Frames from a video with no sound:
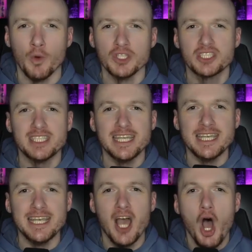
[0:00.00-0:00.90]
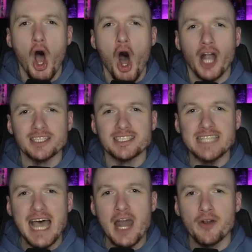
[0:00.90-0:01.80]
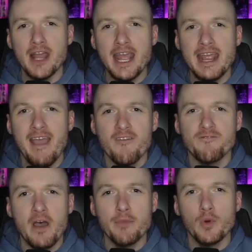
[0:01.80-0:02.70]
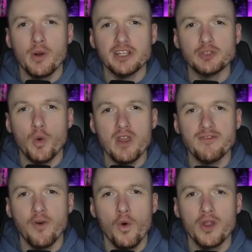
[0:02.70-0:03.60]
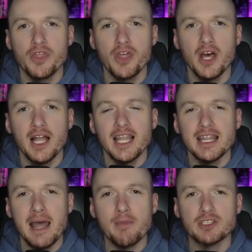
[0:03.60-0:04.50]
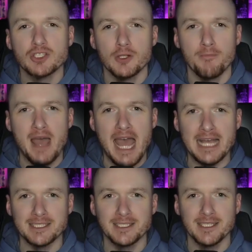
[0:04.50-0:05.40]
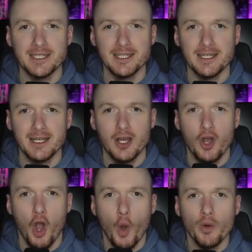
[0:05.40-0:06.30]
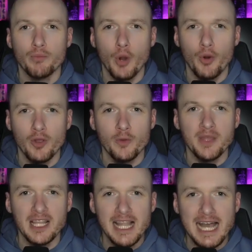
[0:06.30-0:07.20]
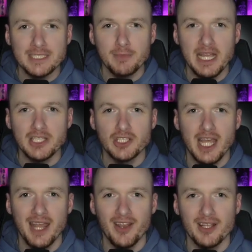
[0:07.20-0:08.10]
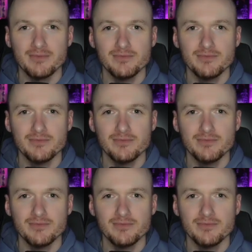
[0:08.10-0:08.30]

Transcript: We'll see on Saturday, February 24th, Leominster, Mass. Owen oh, Brody will be the last man standing.